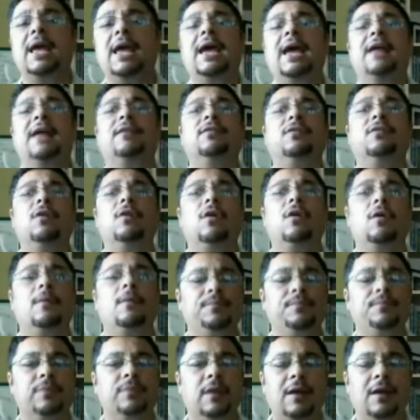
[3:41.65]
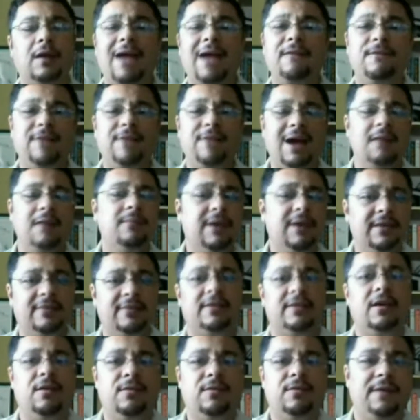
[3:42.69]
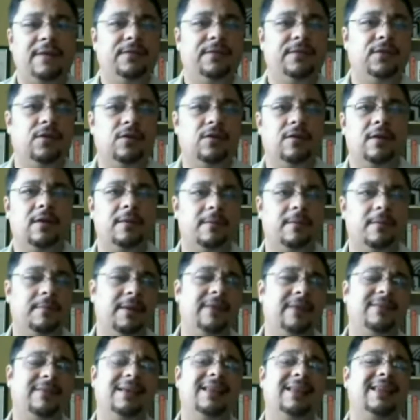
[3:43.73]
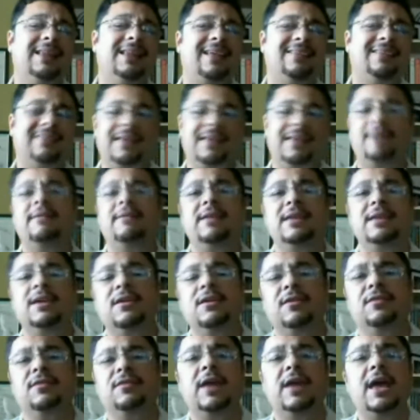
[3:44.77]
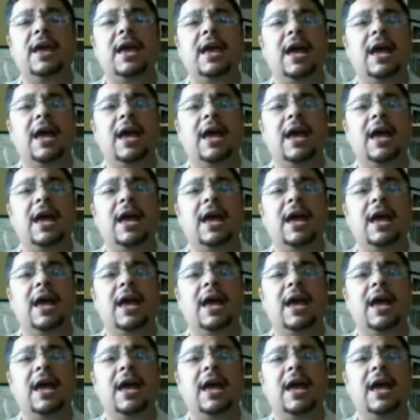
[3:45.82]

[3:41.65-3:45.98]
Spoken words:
And so I found myself after basically like 7 years